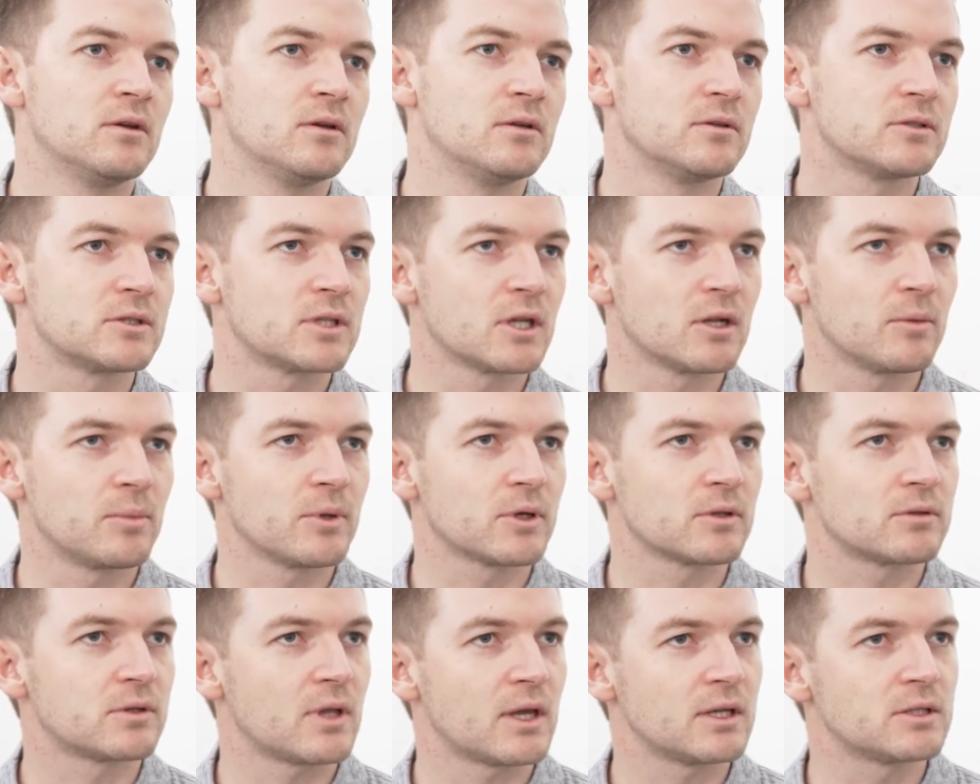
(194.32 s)
set up
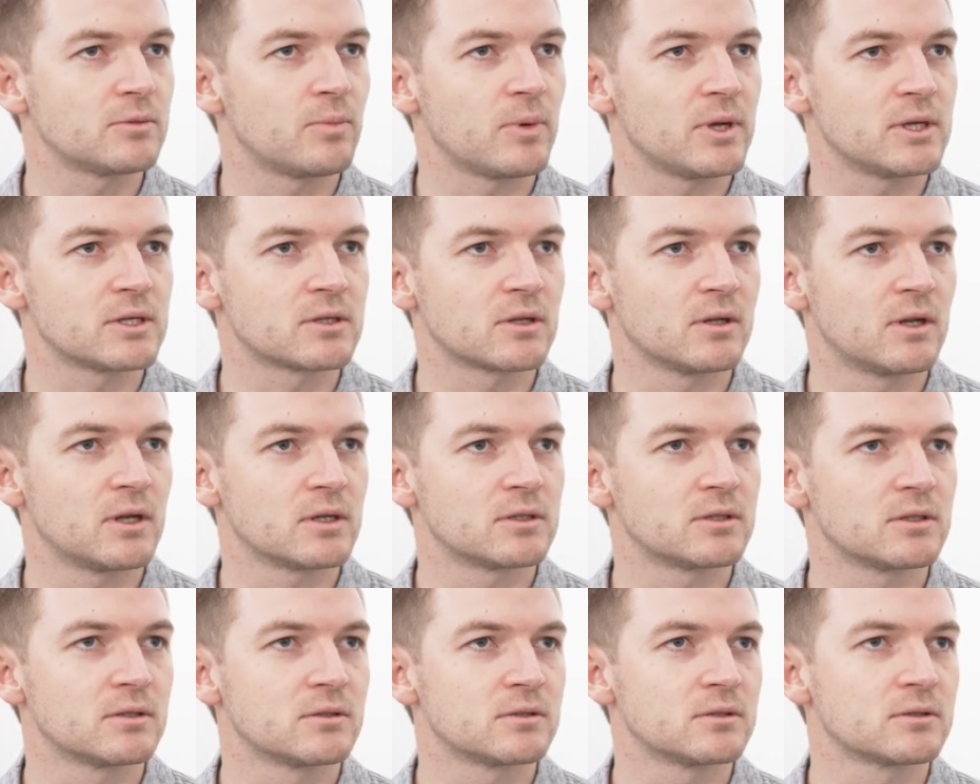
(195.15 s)
a database
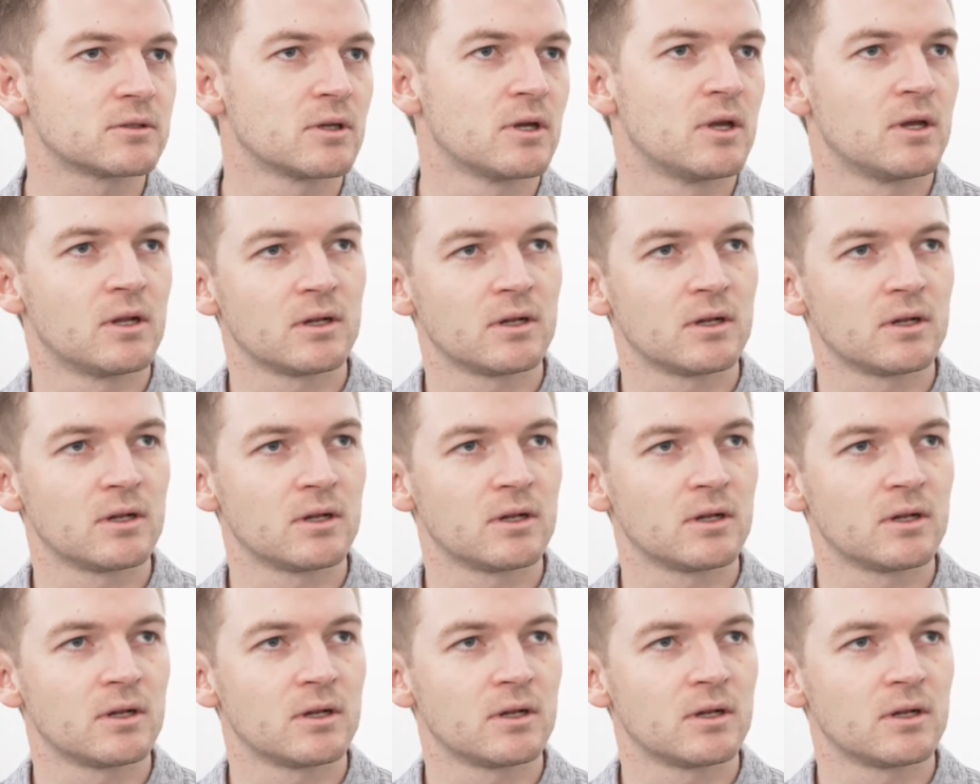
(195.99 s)
connections.